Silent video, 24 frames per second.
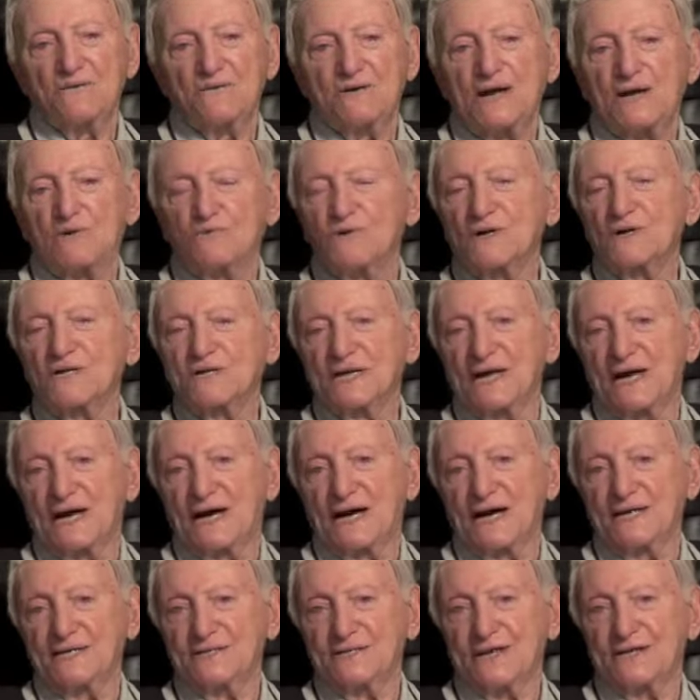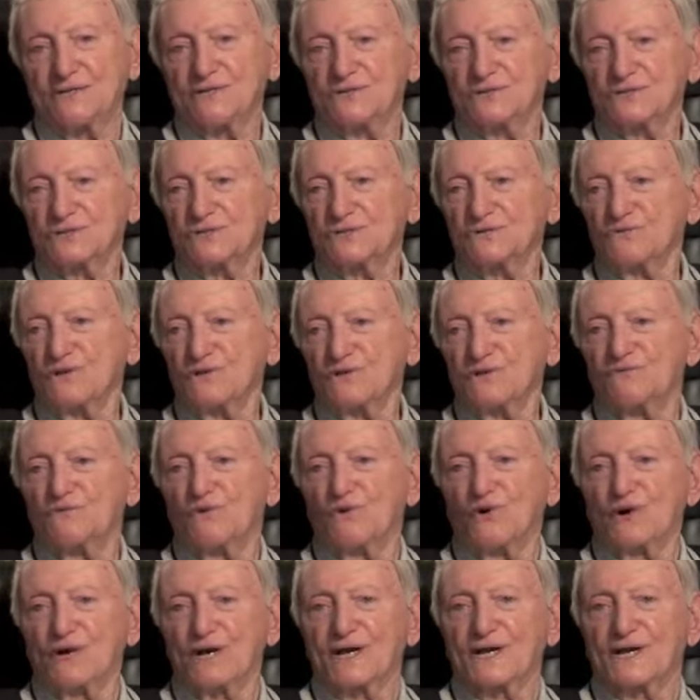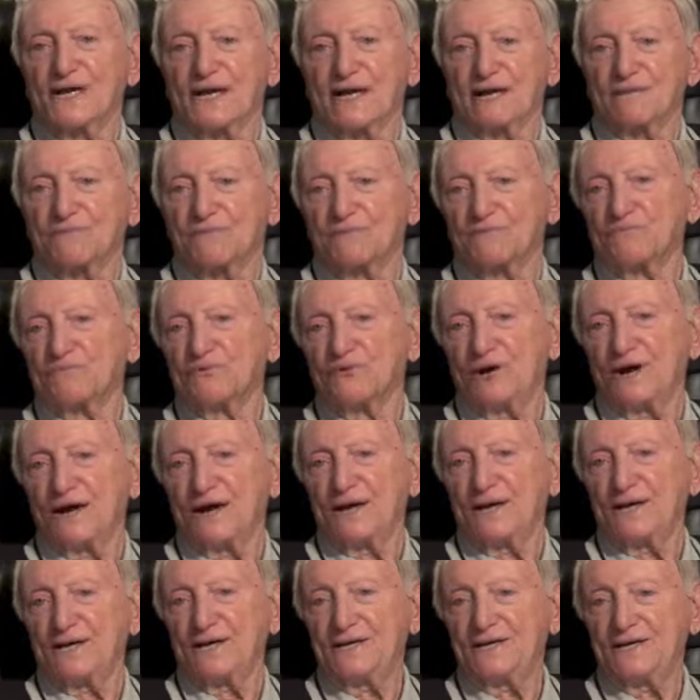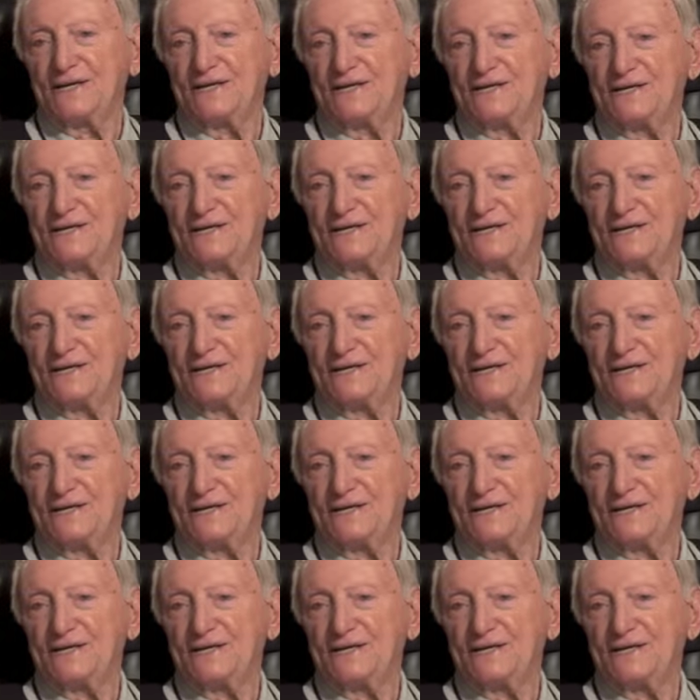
we had one guy that used to in the morning get up and pray,